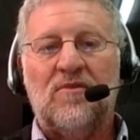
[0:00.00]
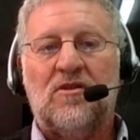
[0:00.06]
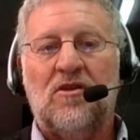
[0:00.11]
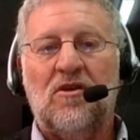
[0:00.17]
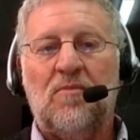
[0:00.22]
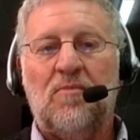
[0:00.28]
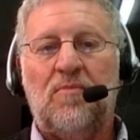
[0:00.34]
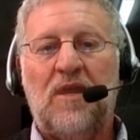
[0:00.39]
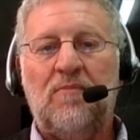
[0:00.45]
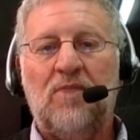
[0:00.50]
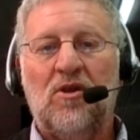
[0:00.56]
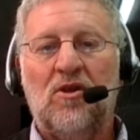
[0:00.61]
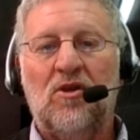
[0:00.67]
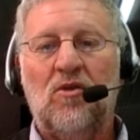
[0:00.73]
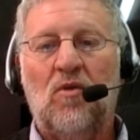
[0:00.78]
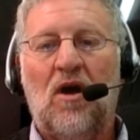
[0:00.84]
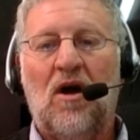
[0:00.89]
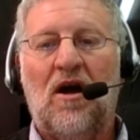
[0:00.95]
to the people
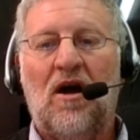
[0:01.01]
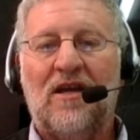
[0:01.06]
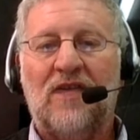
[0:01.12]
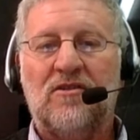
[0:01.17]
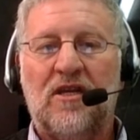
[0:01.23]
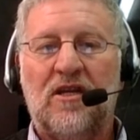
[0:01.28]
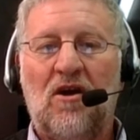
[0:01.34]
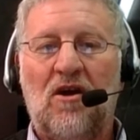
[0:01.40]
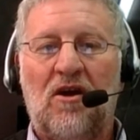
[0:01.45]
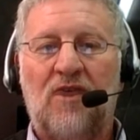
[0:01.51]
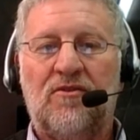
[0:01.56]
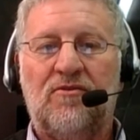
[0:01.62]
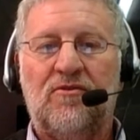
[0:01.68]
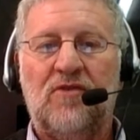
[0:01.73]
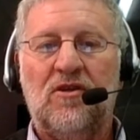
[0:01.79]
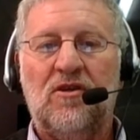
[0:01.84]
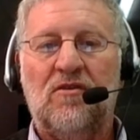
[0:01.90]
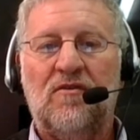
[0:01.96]
who are actually going
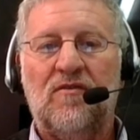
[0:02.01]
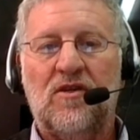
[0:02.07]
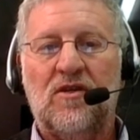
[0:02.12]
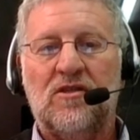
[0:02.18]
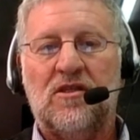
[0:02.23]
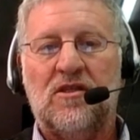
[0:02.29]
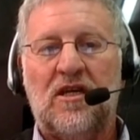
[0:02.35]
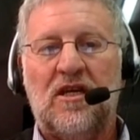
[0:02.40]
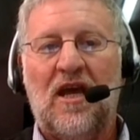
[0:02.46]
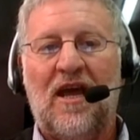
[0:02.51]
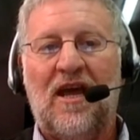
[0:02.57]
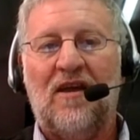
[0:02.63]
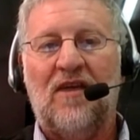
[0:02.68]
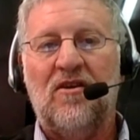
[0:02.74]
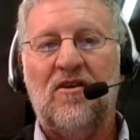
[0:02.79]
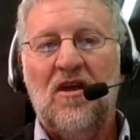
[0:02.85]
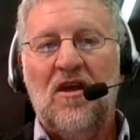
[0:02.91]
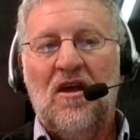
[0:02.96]
through university
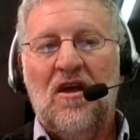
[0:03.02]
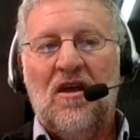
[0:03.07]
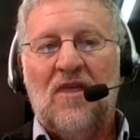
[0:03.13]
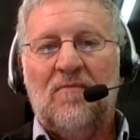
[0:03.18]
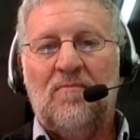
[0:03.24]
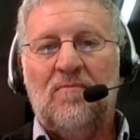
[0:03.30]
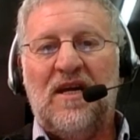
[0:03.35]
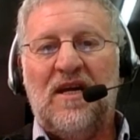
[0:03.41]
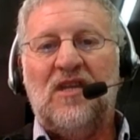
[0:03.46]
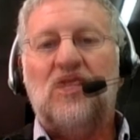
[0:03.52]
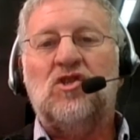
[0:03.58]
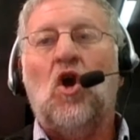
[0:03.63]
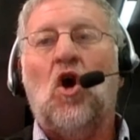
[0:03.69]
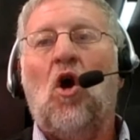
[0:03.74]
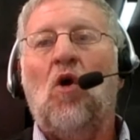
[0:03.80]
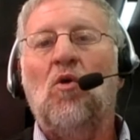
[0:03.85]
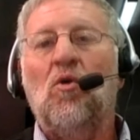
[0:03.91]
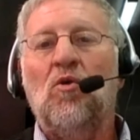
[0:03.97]
and being
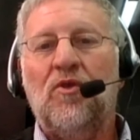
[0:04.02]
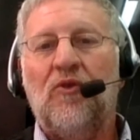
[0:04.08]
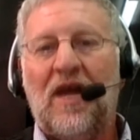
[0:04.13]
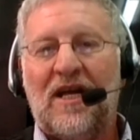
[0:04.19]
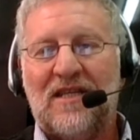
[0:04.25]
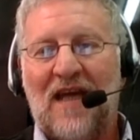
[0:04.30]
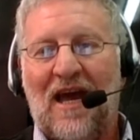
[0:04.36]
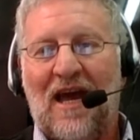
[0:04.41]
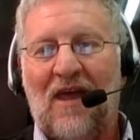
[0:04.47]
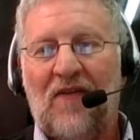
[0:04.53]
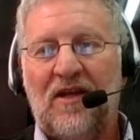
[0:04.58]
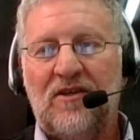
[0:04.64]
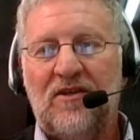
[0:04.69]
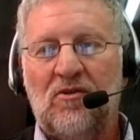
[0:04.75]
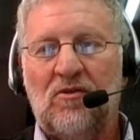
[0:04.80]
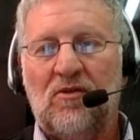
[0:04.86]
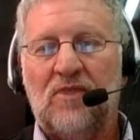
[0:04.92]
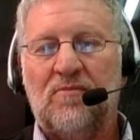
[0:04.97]
told that's how they
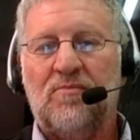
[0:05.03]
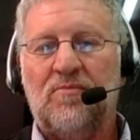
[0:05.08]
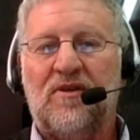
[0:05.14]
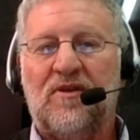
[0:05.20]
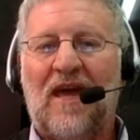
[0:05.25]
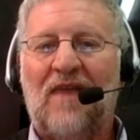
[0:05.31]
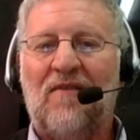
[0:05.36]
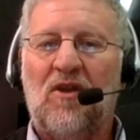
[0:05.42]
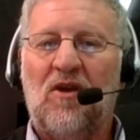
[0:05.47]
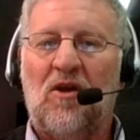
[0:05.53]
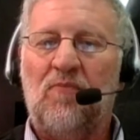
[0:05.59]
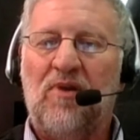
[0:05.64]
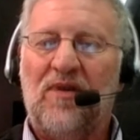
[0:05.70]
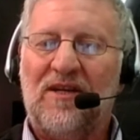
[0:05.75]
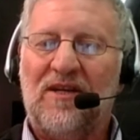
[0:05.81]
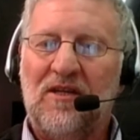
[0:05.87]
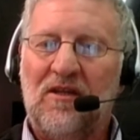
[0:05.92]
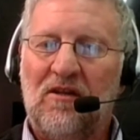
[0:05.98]
do it, but have no
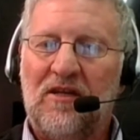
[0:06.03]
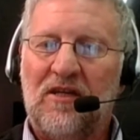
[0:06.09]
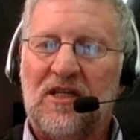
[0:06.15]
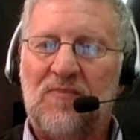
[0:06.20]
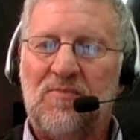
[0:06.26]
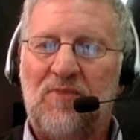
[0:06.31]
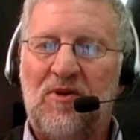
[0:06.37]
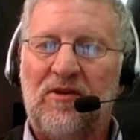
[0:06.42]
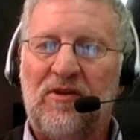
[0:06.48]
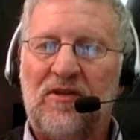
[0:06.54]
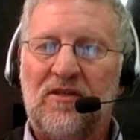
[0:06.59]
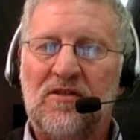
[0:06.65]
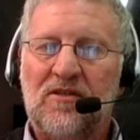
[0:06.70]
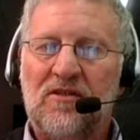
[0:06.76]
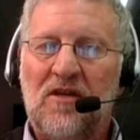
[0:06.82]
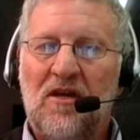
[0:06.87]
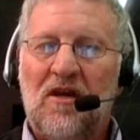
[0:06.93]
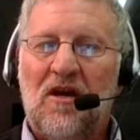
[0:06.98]
practical
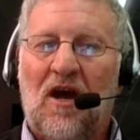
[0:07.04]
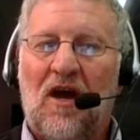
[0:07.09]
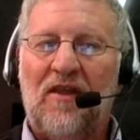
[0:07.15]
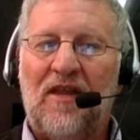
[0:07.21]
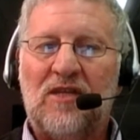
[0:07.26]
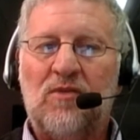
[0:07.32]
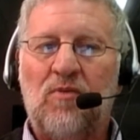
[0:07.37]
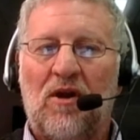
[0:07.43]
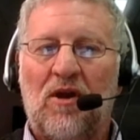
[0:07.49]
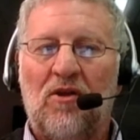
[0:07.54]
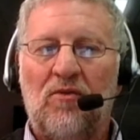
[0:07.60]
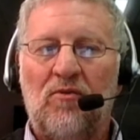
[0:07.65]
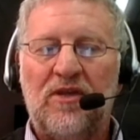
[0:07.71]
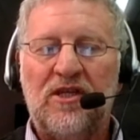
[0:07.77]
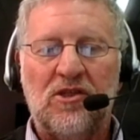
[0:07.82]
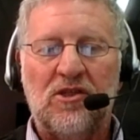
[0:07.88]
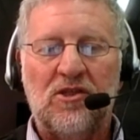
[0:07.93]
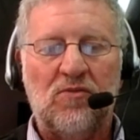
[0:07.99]
experience. And that's one of the
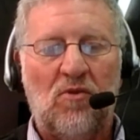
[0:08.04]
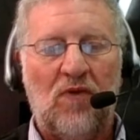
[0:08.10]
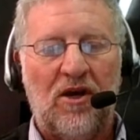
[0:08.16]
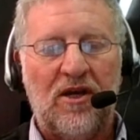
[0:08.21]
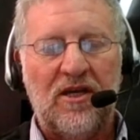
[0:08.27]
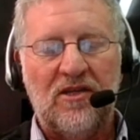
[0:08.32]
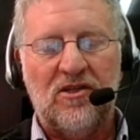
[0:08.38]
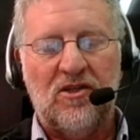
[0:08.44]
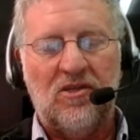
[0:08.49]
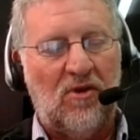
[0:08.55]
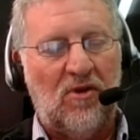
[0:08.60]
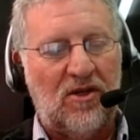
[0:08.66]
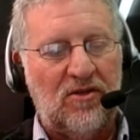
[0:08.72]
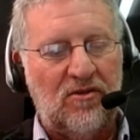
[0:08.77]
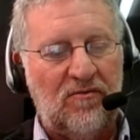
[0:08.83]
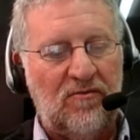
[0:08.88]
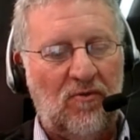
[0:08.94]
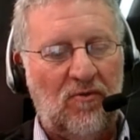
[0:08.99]
reasons why, yes, you
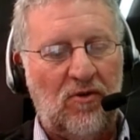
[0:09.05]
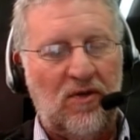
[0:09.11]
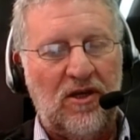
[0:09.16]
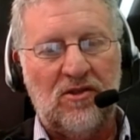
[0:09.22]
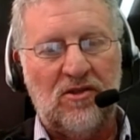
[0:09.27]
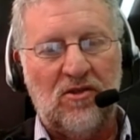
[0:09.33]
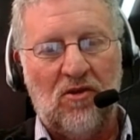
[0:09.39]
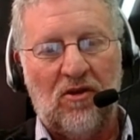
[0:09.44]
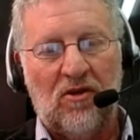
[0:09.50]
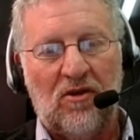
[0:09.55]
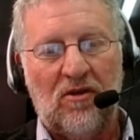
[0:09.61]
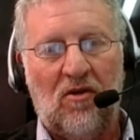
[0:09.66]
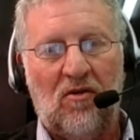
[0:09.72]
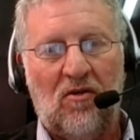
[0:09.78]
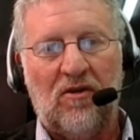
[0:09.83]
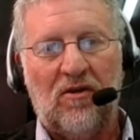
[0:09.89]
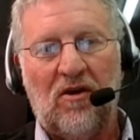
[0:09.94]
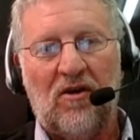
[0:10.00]
might do 4 years on
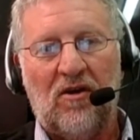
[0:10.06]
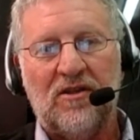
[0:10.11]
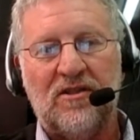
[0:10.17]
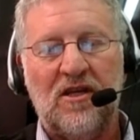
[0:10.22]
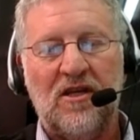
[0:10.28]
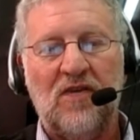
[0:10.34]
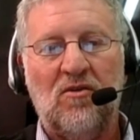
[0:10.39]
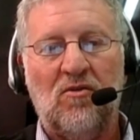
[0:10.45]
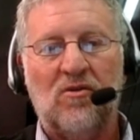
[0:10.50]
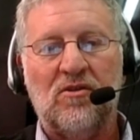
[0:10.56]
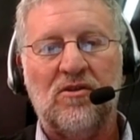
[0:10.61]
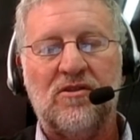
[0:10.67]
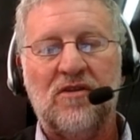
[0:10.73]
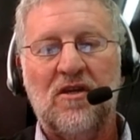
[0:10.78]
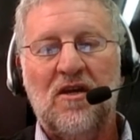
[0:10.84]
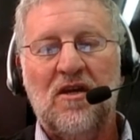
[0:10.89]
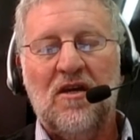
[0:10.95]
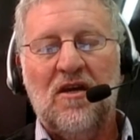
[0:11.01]
an IT
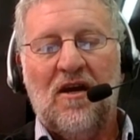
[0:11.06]
course,